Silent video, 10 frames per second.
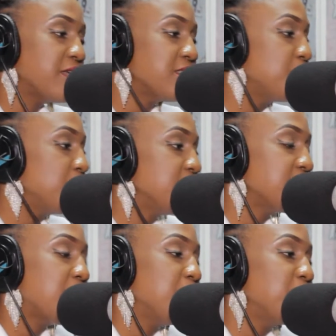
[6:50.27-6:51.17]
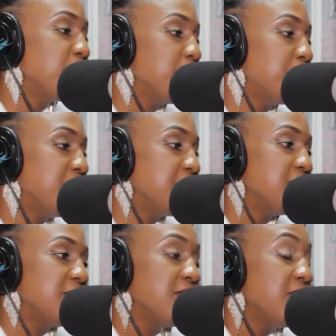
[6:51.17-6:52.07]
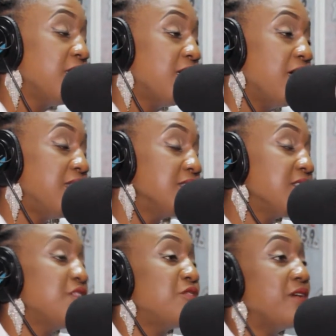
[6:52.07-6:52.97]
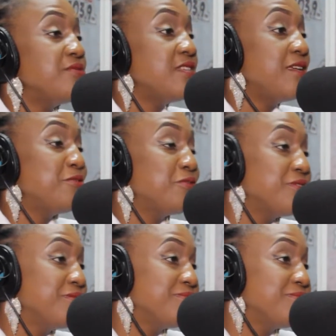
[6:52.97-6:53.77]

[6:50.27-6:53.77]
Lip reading: I said, we're just coming from a party. And he said, drive safe.